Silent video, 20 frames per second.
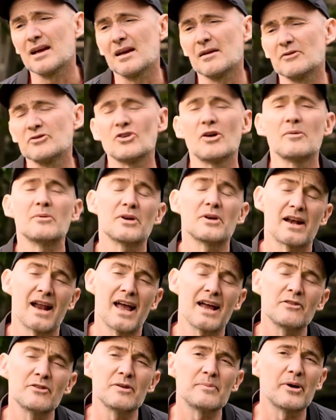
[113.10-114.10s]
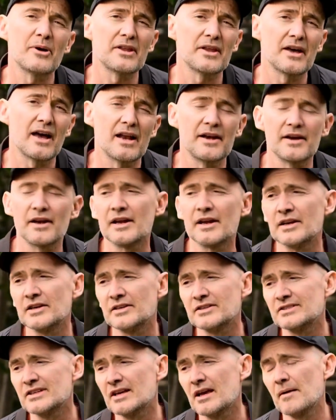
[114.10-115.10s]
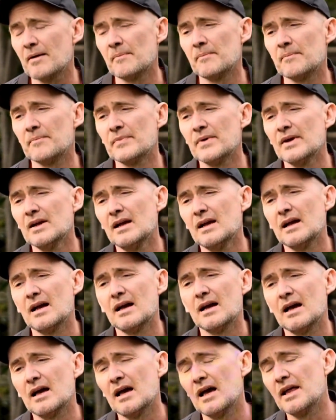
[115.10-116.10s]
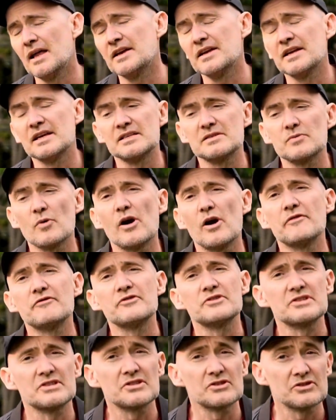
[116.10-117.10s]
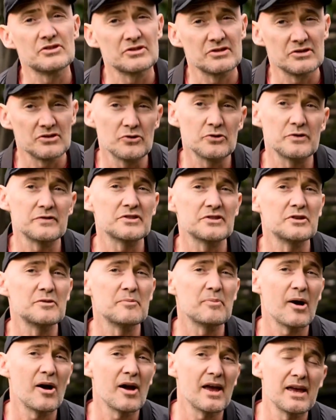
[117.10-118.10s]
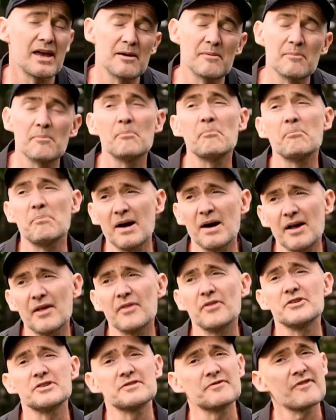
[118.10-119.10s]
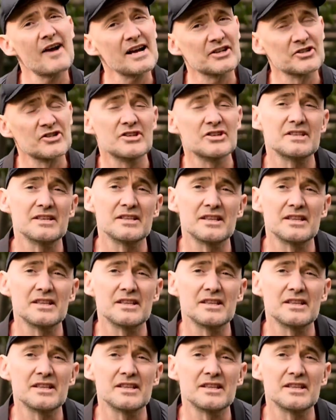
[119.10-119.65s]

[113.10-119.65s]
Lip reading: troubled and angry by that. And his wife has sort of stood by him, but there's fractures in